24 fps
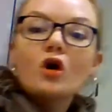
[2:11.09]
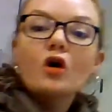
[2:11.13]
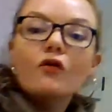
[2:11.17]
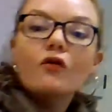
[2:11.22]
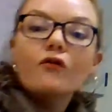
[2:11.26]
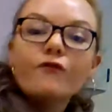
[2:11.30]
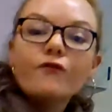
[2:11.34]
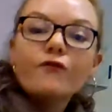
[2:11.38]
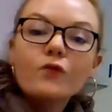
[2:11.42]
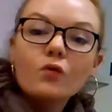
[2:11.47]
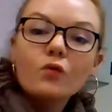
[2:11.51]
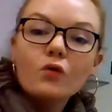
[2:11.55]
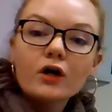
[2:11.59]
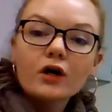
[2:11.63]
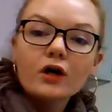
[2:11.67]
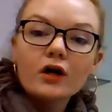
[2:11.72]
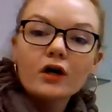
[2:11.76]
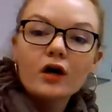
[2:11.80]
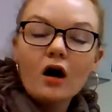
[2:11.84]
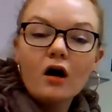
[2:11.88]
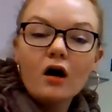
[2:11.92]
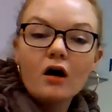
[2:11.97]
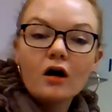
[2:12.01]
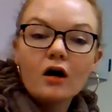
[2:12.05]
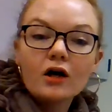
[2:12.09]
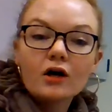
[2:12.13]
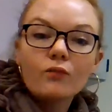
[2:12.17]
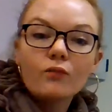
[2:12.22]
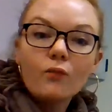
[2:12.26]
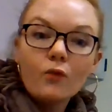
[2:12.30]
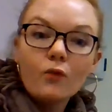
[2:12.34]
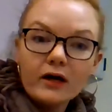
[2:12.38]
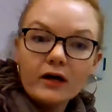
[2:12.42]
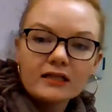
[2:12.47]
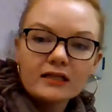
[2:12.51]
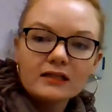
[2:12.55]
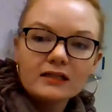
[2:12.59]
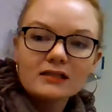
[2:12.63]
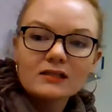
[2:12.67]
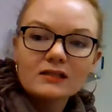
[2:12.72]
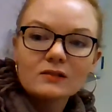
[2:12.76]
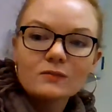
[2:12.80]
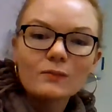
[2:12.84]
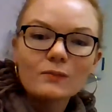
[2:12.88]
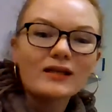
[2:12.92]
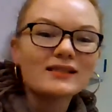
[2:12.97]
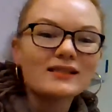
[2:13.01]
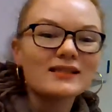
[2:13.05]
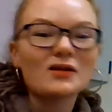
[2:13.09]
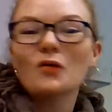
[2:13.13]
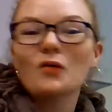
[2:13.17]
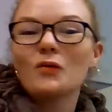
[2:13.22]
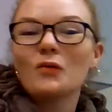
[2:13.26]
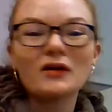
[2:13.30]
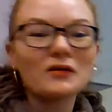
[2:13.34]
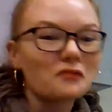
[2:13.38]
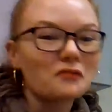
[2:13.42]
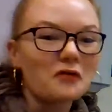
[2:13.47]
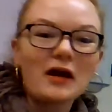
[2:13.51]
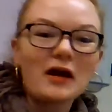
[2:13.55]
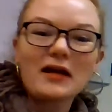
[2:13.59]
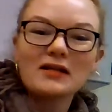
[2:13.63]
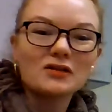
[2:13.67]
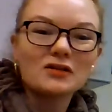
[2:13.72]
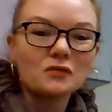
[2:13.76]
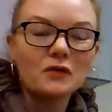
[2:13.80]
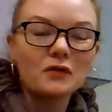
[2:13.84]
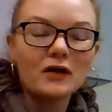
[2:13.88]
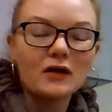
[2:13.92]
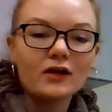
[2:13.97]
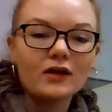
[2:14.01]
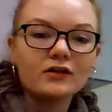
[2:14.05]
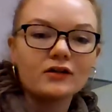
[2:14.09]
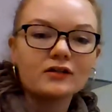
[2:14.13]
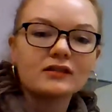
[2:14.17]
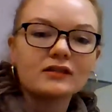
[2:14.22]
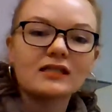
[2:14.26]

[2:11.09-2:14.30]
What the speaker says: for our ones because I don't want to write squares